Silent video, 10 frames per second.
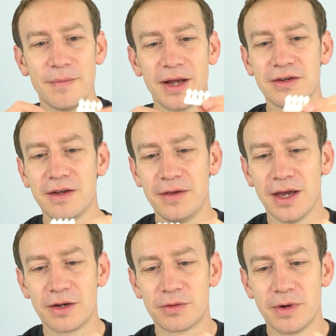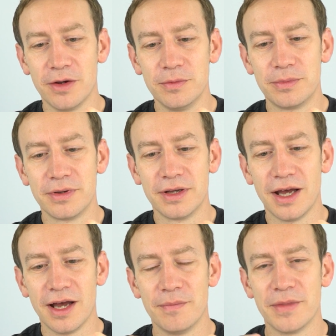Imagine if you had a rope
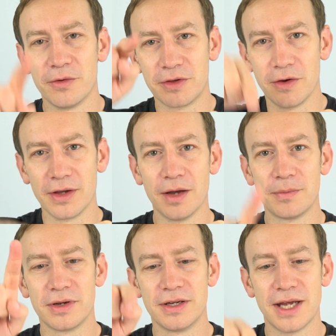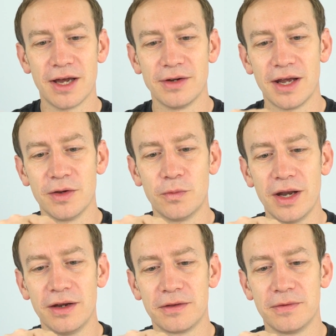um, that was going up and down and it
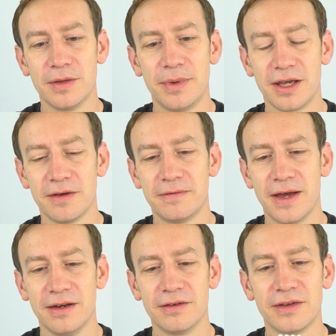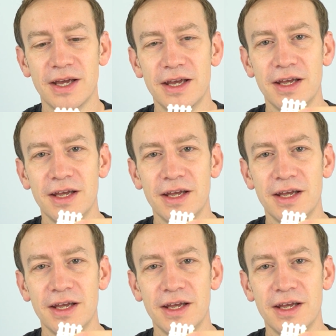went through the picket fence.